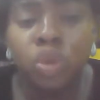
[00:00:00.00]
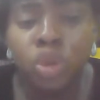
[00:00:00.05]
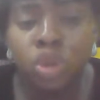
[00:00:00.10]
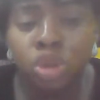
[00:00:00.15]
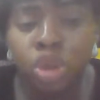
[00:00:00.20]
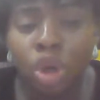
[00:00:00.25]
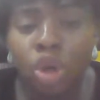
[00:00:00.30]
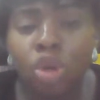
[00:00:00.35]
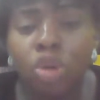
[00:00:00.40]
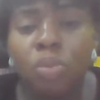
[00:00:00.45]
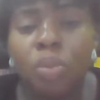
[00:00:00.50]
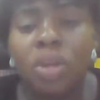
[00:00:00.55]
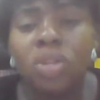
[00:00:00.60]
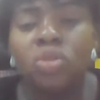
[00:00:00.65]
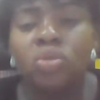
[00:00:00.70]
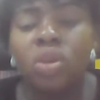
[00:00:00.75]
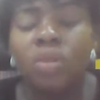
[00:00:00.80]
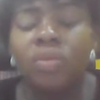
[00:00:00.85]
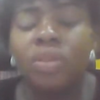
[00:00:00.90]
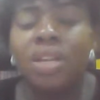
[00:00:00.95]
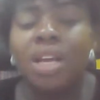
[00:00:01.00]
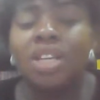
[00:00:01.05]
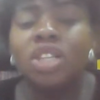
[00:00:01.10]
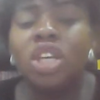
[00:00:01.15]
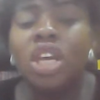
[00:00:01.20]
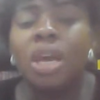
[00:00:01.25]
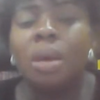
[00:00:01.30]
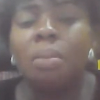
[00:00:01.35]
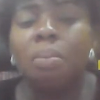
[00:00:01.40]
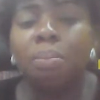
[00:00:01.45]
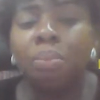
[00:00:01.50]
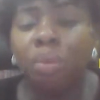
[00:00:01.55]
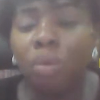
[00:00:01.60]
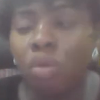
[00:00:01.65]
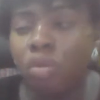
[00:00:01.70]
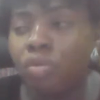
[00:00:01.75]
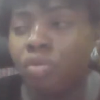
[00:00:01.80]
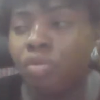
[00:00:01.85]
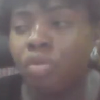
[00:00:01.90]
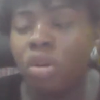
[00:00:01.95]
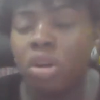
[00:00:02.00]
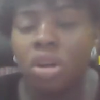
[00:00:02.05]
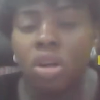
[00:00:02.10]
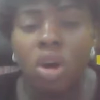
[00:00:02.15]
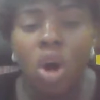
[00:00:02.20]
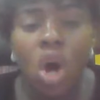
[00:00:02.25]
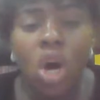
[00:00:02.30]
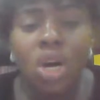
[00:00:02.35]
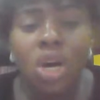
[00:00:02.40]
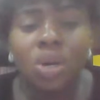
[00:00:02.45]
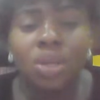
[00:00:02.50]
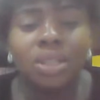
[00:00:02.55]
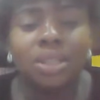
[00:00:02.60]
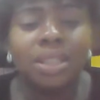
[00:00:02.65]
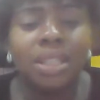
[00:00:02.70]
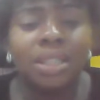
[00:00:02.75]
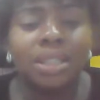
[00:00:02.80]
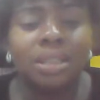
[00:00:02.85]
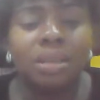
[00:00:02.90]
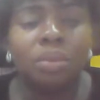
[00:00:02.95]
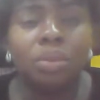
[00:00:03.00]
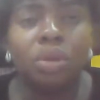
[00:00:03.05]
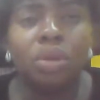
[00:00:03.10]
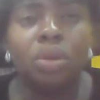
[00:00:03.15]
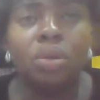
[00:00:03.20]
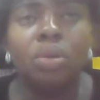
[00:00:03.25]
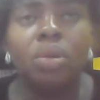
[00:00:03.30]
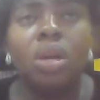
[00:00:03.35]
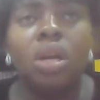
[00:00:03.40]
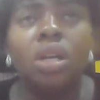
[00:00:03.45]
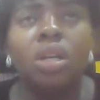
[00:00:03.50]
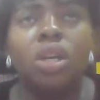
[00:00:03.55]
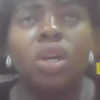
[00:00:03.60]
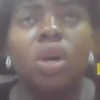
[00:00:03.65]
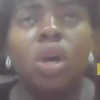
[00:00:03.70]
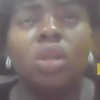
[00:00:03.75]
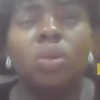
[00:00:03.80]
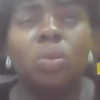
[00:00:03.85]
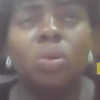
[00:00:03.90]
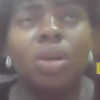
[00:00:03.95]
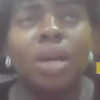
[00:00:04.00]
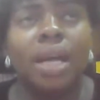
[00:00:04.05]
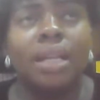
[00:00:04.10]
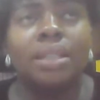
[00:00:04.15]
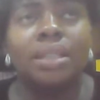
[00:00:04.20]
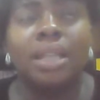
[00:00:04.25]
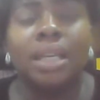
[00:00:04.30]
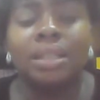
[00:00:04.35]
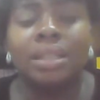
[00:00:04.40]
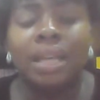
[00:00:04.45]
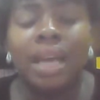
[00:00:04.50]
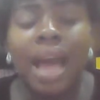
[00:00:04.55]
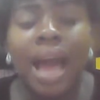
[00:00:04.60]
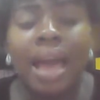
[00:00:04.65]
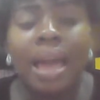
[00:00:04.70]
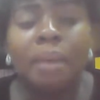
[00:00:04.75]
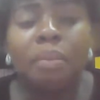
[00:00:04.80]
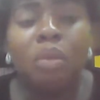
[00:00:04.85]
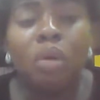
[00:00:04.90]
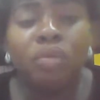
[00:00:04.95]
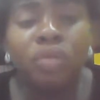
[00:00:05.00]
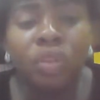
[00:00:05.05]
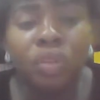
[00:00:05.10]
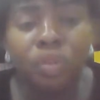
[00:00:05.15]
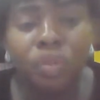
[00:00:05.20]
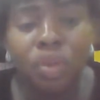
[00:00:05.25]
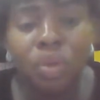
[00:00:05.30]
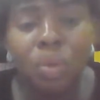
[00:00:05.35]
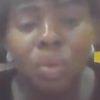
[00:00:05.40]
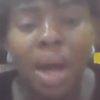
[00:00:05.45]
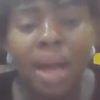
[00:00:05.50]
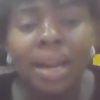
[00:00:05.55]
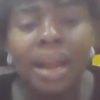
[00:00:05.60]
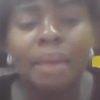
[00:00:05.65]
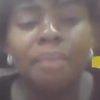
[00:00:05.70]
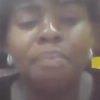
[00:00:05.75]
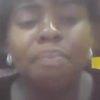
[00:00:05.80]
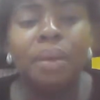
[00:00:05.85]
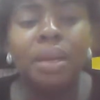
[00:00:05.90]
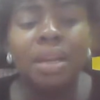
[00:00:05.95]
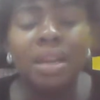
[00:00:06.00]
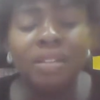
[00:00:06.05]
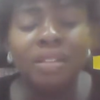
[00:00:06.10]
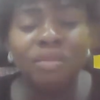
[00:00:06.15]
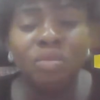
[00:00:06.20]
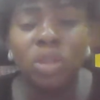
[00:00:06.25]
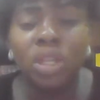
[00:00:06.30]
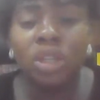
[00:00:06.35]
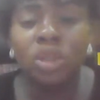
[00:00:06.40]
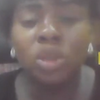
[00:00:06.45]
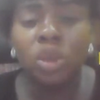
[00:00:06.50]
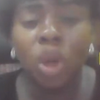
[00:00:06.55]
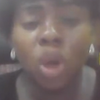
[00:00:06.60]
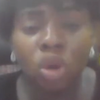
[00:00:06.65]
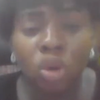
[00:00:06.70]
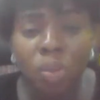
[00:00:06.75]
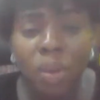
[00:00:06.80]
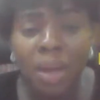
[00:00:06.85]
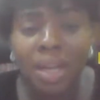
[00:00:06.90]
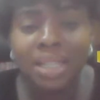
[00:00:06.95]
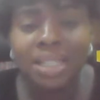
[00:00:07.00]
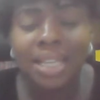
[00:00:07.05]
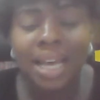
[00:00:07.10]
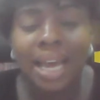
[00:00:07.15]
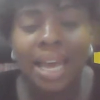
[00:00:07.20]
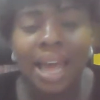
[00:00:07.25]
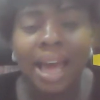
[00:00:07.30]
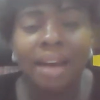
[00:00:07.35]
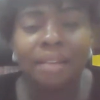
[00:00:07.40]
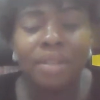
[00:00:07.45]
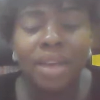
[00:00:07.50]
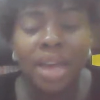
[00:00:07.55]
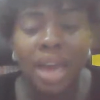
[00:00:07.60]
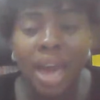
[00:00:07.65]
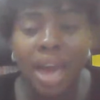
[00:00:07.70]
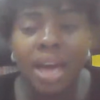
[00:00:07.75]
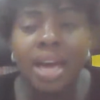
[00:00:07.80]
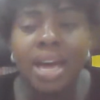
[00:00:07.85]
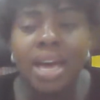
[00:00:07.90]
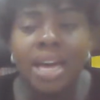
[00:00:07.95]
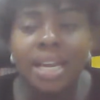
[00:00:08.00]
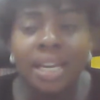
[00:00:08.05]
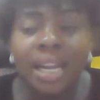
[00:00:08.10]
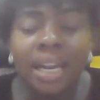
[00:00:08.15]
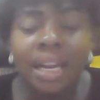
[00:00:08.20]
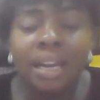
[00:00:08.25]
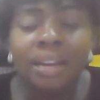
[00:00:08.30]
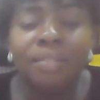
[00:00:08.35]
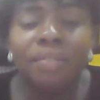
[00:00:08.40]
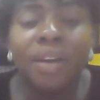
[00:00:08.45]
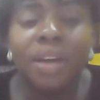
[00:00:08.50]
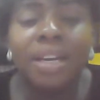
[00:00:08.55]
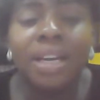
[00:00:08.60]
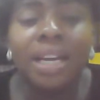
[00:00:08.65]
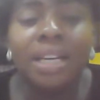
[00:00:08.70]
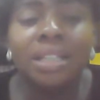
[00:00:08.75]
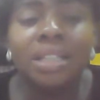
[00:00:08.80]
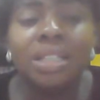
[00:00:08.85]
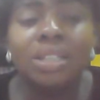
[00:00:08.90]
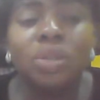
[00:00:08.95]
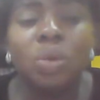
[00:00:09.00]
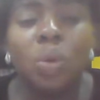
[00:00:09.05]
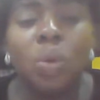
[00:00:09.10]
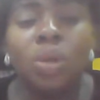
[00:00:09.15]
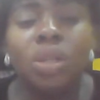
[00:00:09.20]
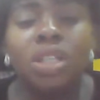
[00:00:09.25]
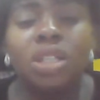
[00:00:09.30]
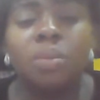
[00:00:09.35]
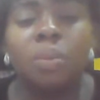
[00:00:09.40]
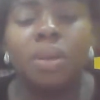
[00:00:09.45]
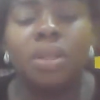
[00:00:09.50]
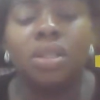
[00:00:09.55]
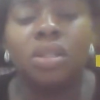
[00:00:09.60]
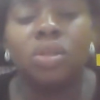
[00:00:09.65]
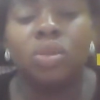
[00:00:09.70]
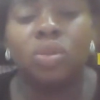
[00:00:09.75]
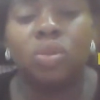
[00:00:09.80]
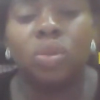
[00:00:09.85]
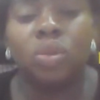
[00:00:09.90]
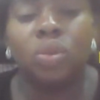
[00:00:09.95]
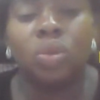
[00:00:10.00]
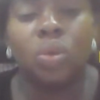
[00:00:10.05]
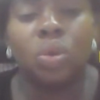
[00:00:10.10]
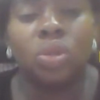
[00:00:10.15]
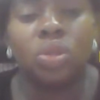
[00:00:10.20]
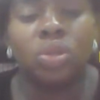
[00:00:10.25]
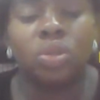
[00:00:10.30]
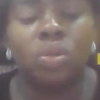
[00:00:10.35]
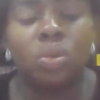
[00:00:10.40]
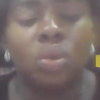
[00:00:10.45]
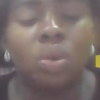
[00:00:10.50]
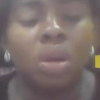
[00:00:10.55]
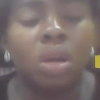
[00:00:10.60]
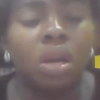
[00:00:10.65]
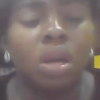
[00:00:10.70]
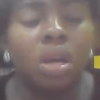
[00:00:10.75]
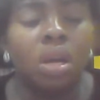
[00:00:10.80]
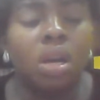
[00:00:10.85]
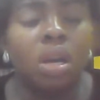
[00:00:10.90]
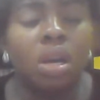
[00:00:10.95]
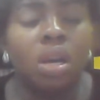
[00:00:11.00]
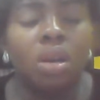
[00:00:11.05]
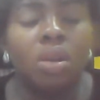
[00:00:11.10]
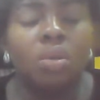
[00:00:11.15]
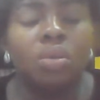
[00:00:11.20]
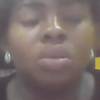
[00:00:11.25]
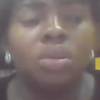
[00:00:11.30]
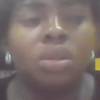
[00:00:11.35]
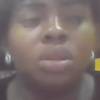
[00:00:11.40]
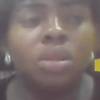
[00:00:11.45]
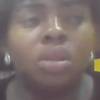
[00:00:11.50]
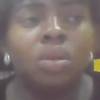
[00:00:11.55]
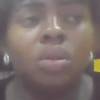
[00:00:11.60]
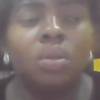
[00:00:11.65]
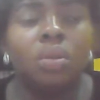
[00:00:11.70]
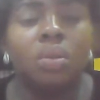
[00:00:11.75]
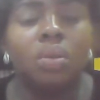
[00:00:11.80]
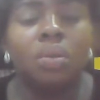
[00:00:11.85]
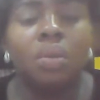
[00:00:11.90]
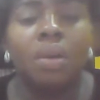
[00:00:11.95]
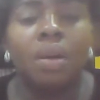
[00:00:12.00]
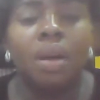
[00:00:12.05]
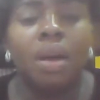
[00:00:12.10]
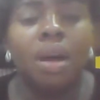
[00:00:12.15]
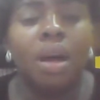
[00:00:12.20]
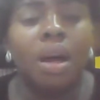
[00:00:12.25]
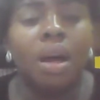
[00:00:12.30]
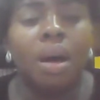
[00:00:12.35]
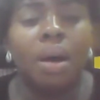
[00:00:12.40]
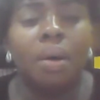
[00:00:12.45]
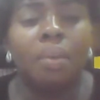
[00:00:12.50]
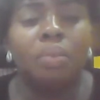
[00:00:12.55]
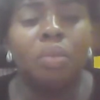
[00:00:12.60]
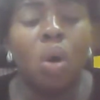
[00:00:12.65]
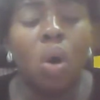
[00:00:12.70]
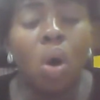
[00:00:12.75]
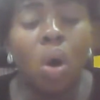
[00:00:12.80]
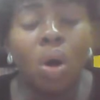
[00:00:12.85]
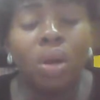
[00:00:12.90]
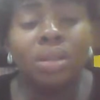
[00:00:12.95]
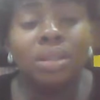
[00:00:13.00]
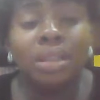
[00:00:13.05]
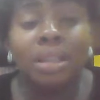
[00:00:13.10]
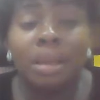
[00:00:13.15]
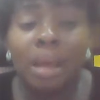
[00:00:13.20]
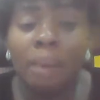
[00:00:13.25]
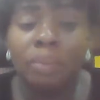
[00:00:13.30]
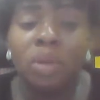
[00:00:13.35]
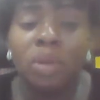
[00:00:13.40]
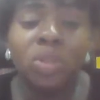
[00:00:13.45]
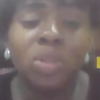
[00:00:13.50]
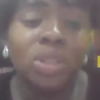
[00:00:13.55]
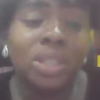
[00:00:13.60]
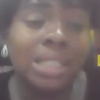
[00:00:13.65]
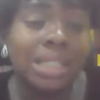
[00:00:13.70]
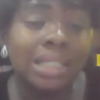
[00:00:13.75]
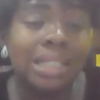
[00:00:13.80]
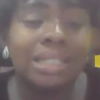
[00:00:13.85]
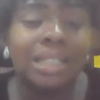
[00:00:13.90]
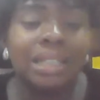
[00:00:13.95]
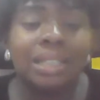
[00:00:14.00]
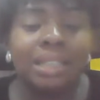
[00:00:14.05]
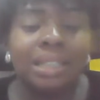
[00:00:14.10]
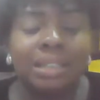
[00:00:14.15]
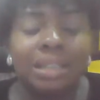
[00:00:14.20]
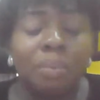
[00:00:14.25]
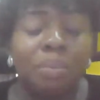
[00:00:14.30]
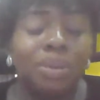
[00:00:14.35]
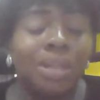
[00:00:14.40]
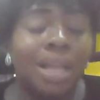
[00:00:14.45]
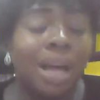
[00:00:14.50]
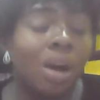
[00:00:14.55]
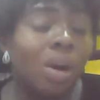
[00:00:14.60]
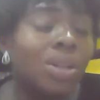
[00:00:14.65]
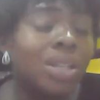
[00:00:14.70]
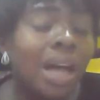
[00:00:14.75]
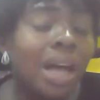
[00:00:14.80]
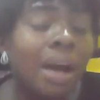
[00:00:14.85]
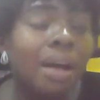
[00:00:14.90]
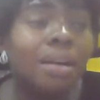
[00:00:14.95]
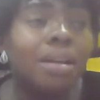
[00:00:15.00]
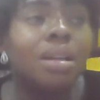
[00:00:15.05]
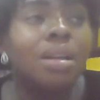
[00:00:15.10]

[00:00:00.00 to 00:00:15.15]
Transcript: documentary evidence in proof, uncontestable, the court will look at it and say, I am of the view and I believe with the documents I have here that the defendant is owing this person so and so. So I'm just using this as an example. That other